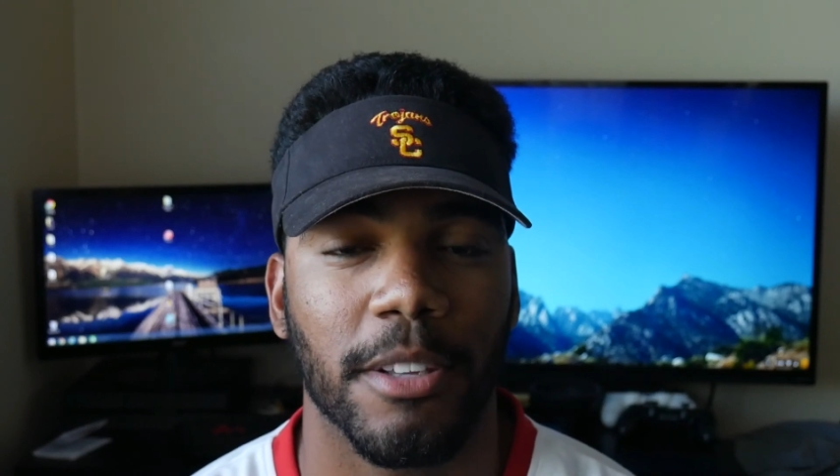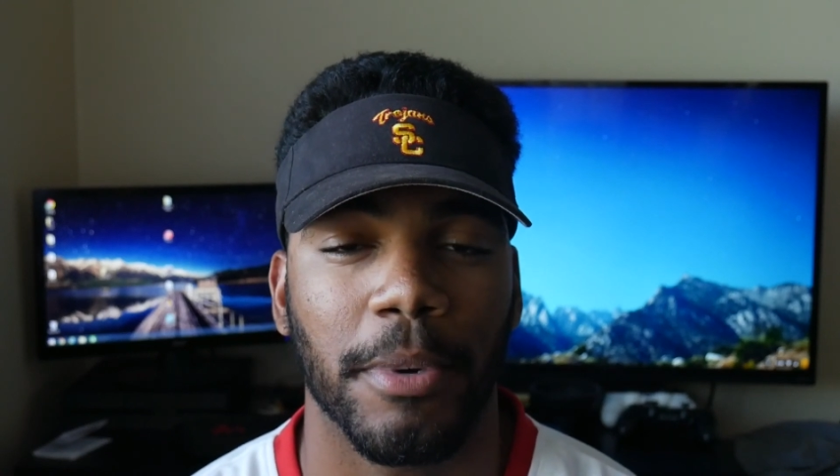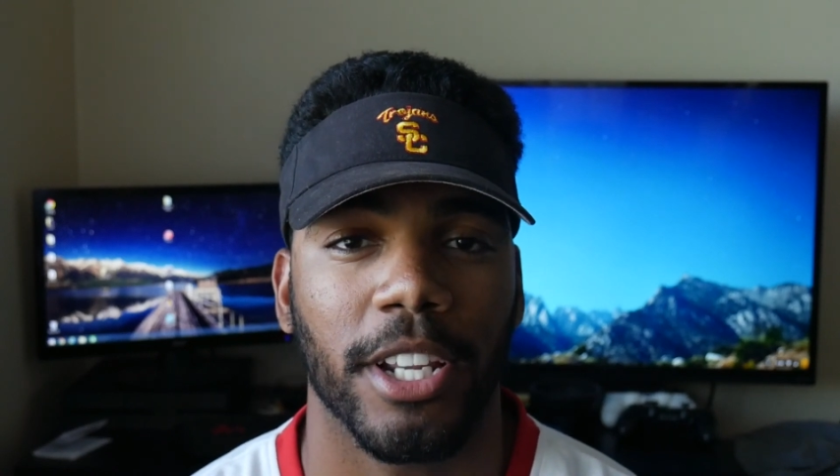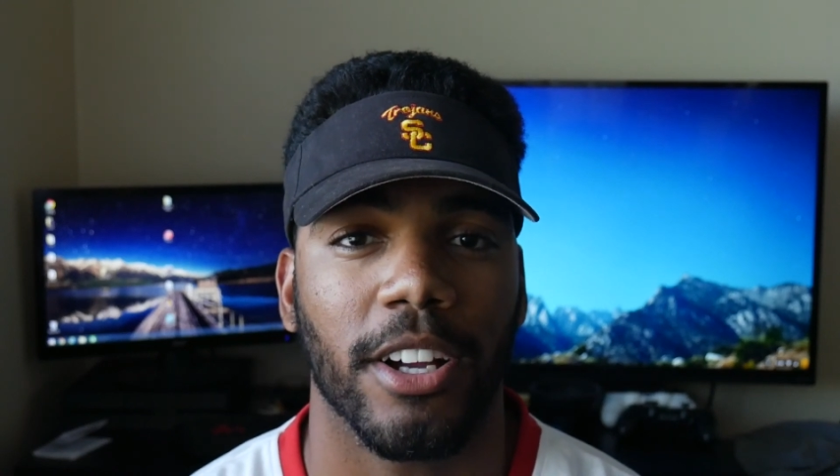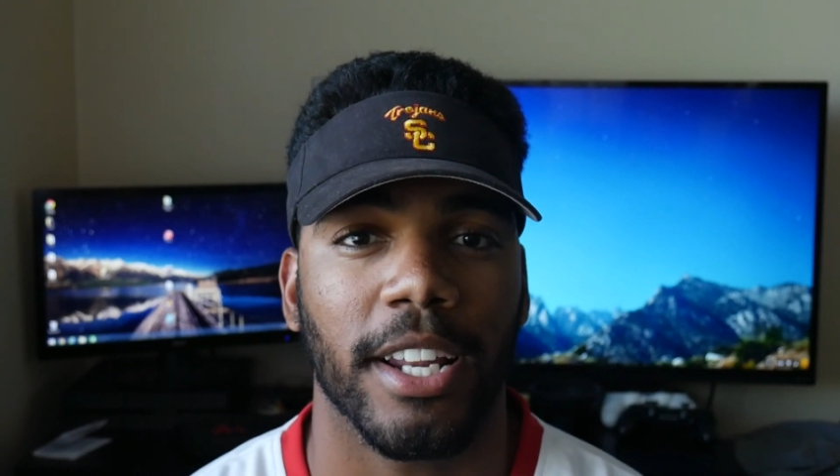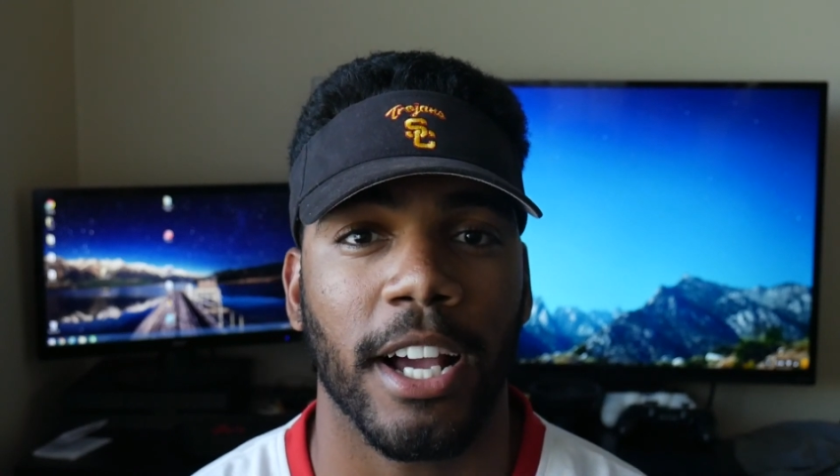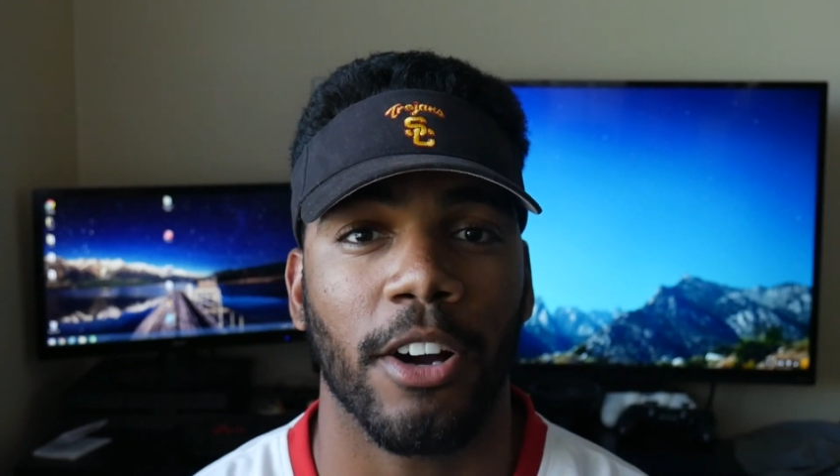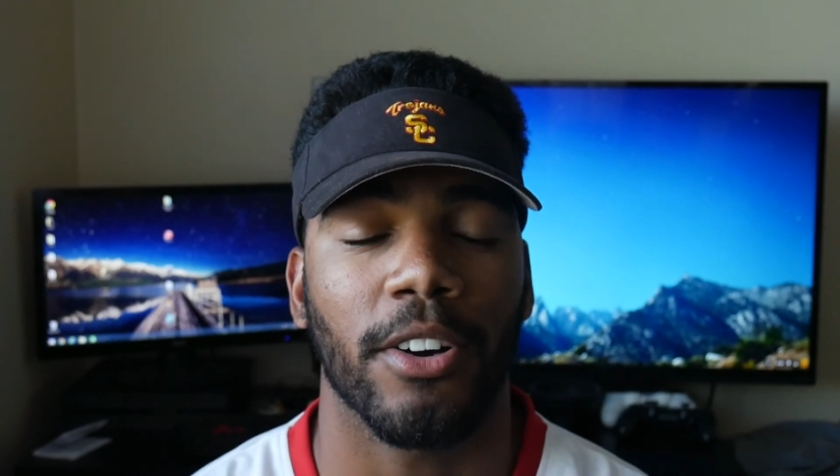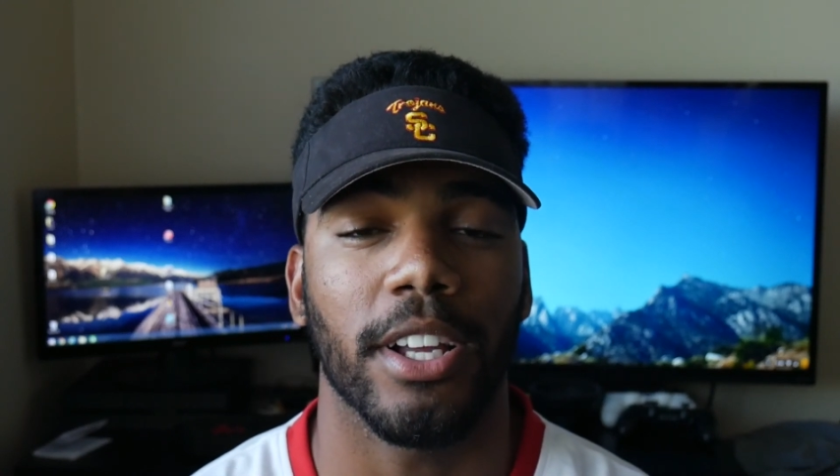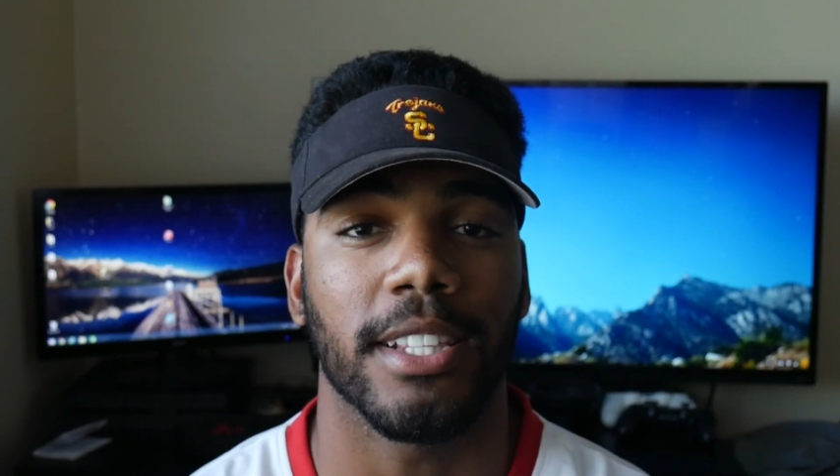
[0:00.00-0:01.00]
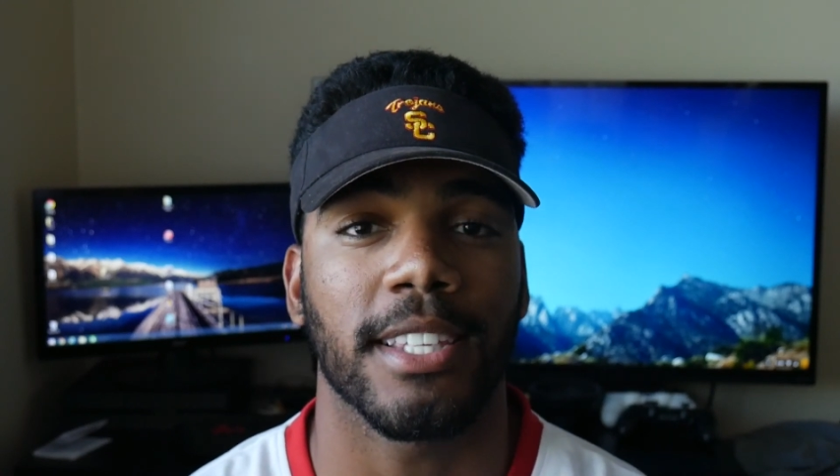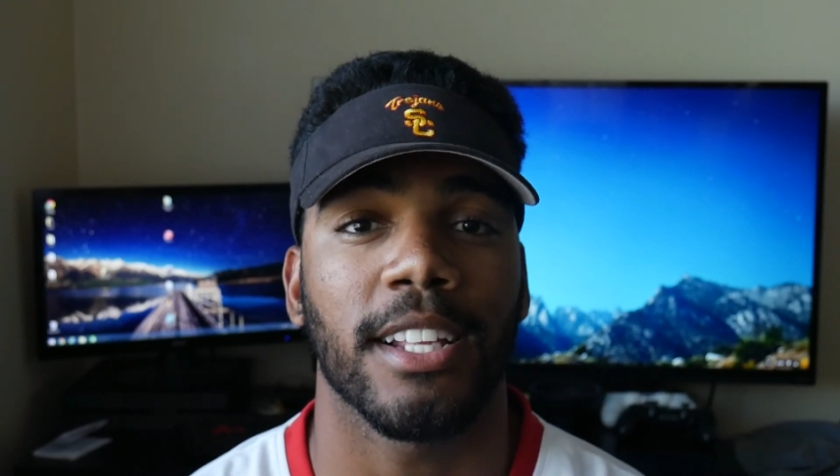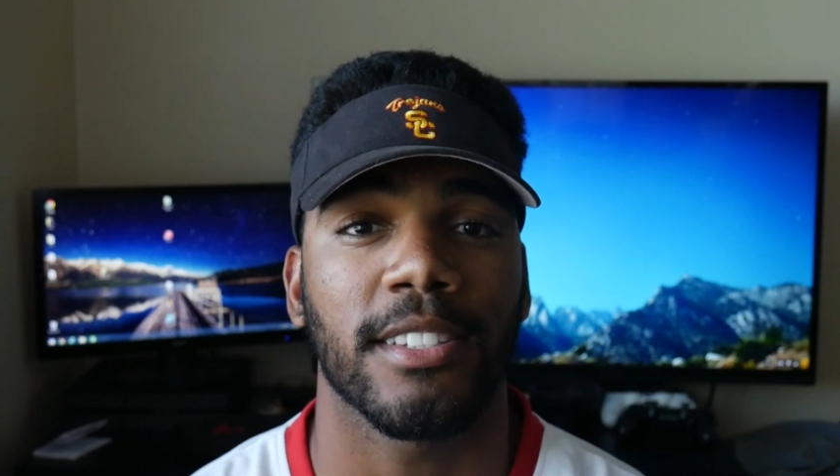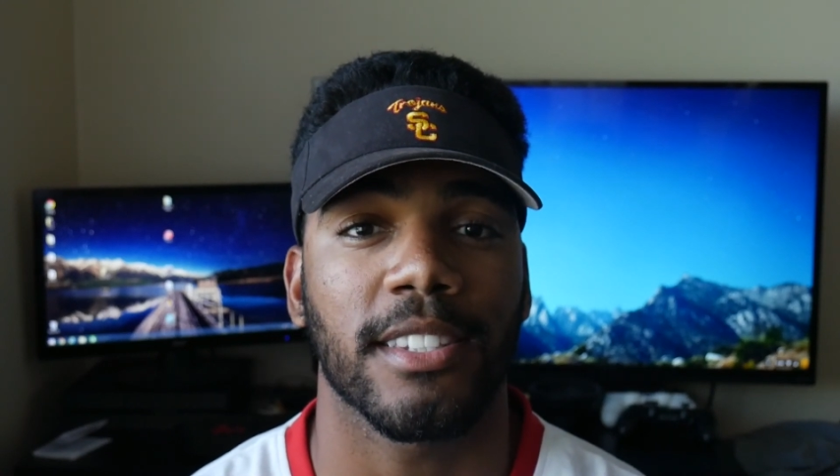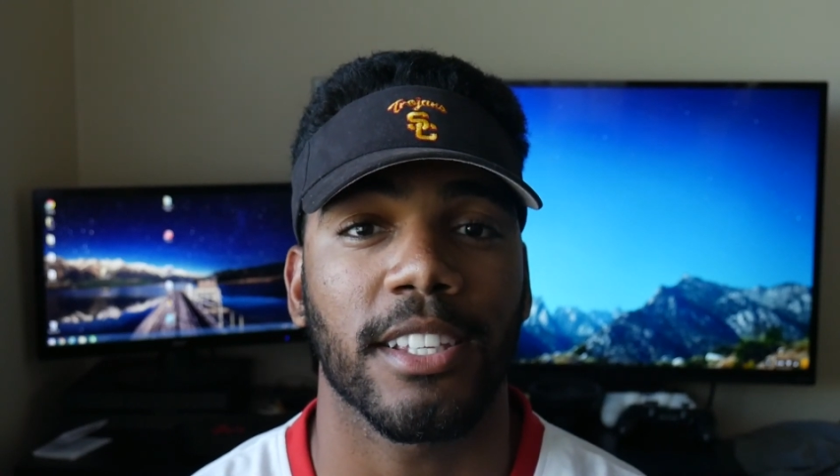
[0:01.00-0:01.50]
depending on how
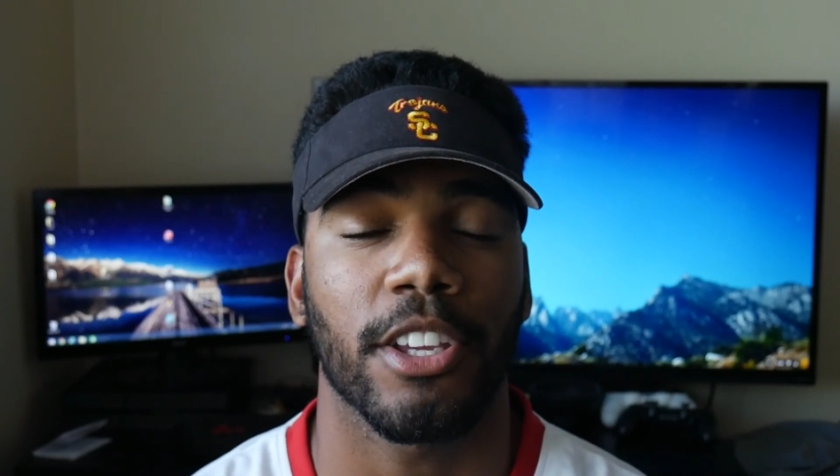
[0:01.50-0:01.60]
intensely